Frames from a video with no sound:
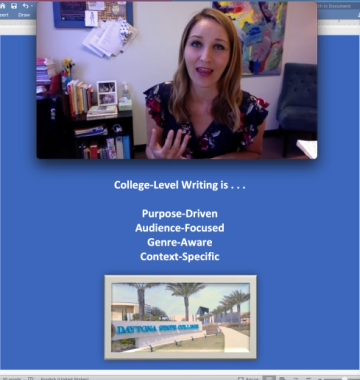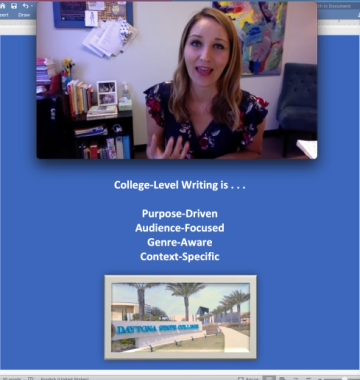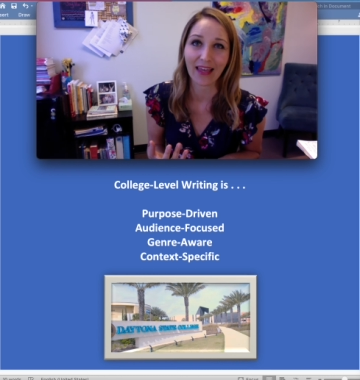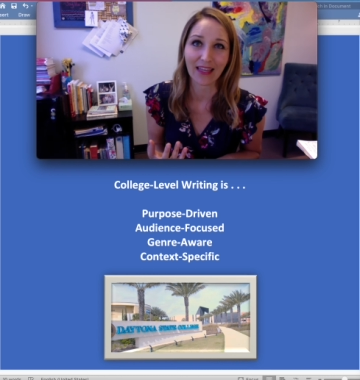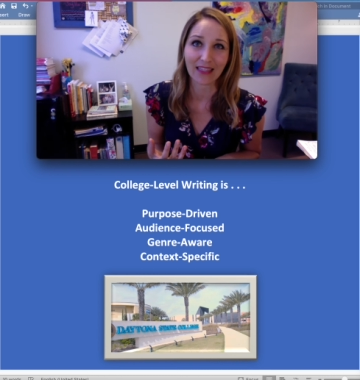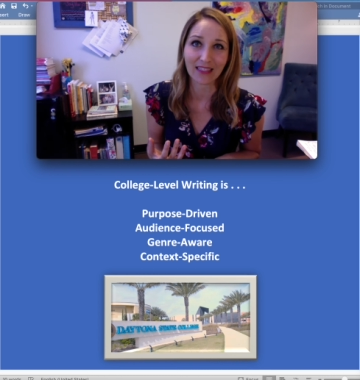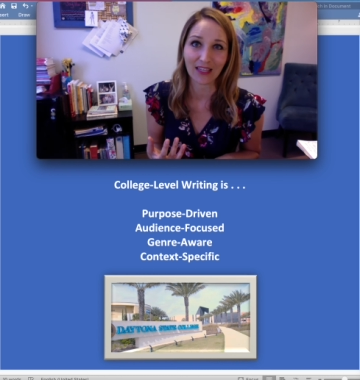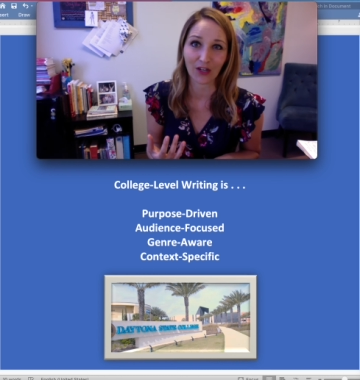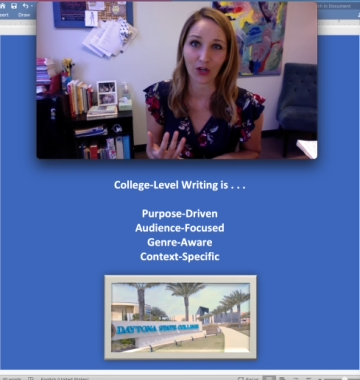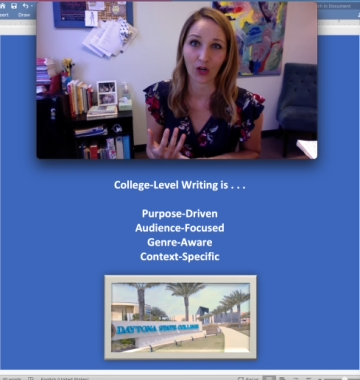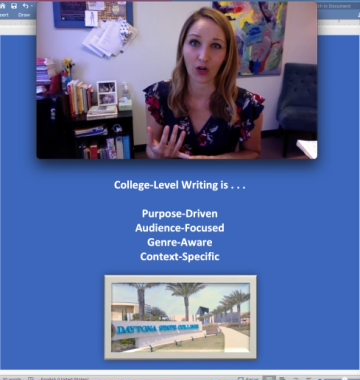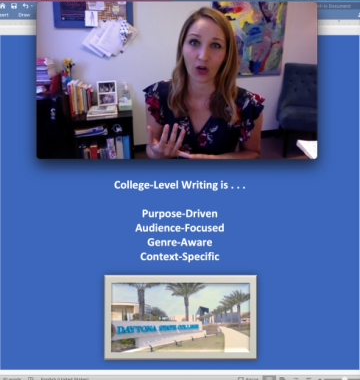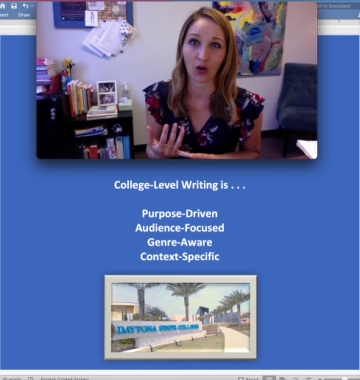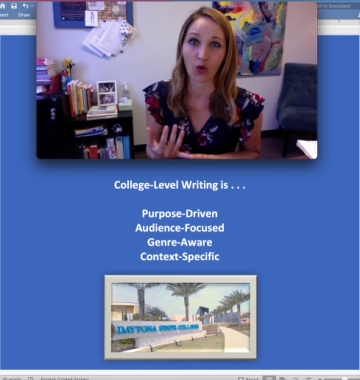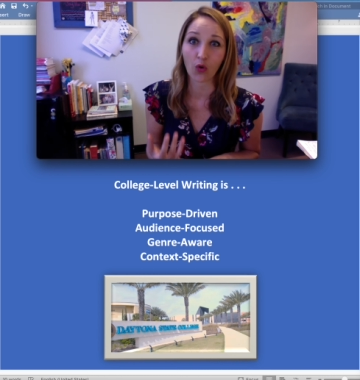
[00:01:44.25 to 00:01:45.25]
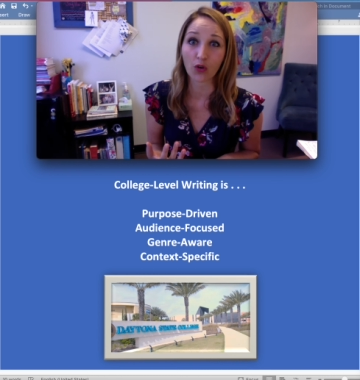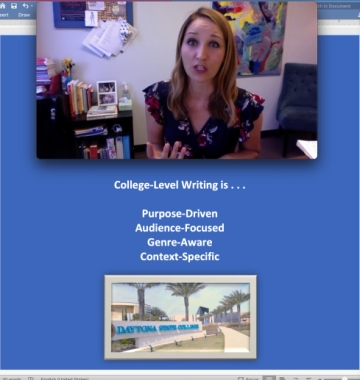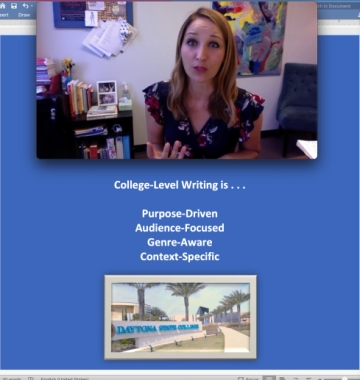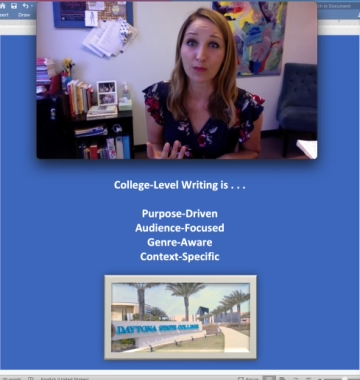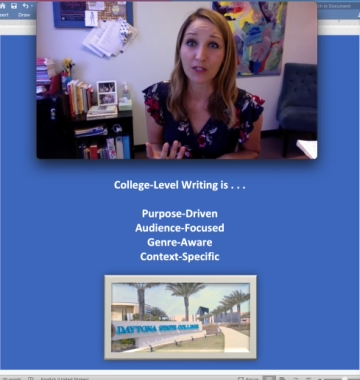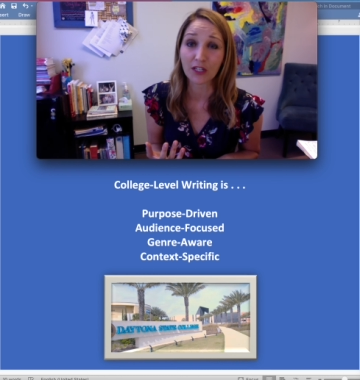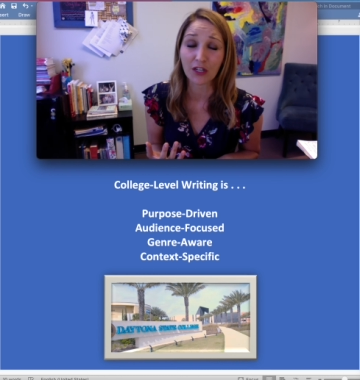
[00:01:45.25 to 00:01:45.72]
and consider course
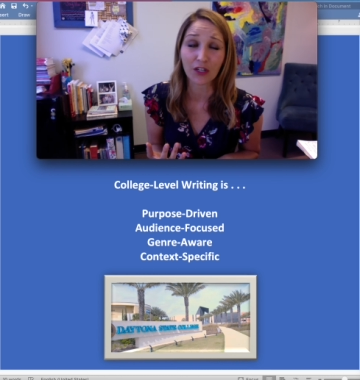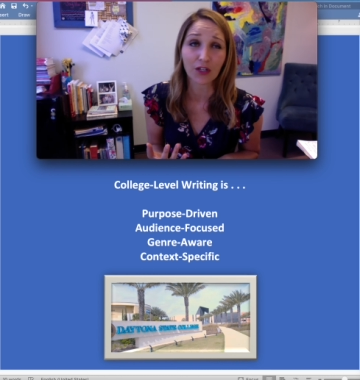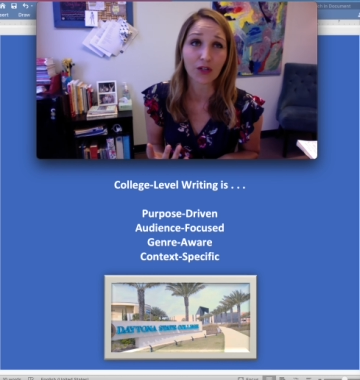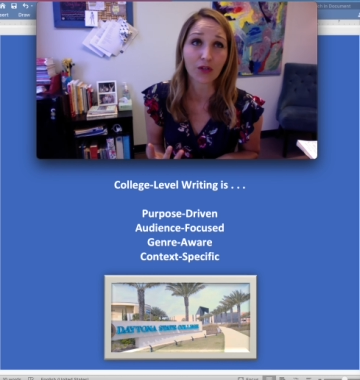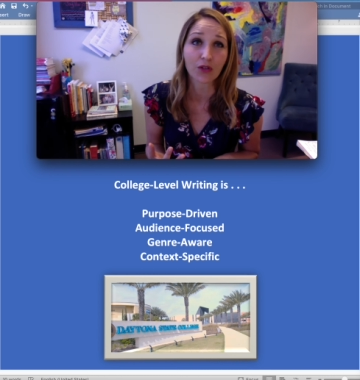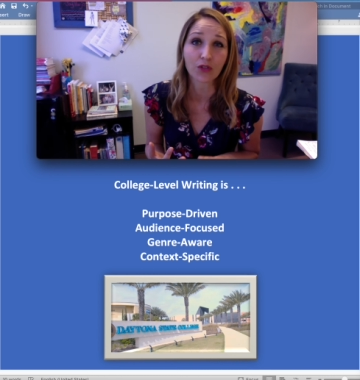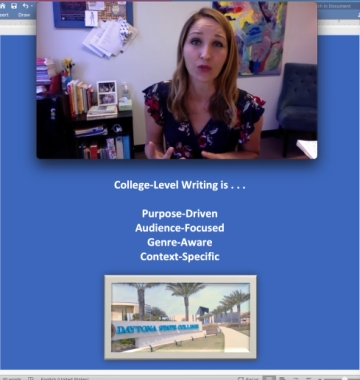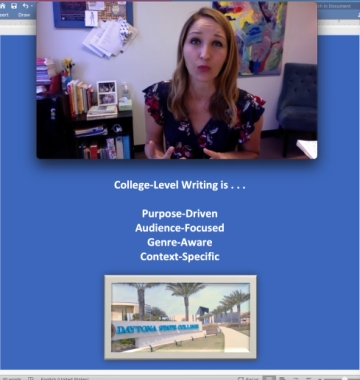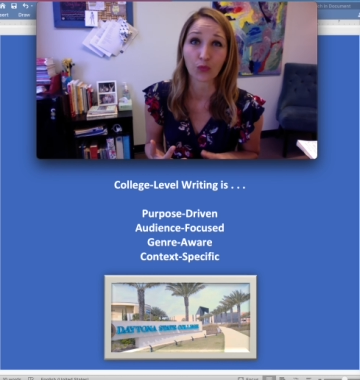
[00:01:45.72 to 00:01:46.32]
materials,